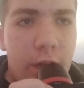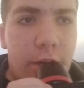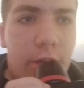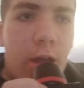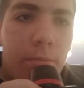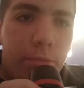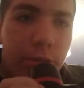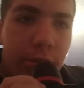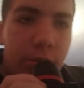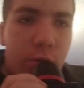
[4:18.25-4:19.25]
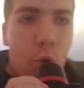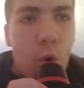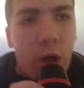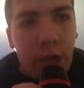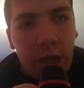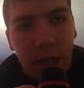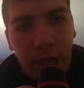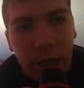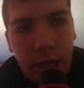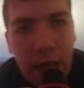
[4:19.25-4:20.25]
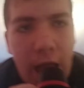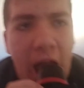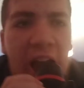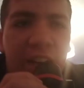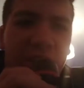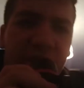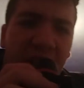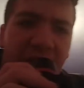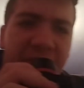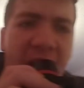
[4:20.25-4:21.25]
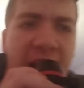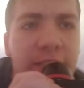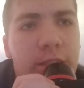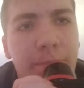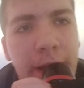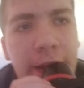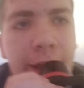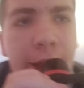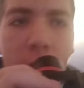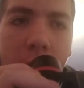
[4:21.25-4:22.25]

to come to school, and to face me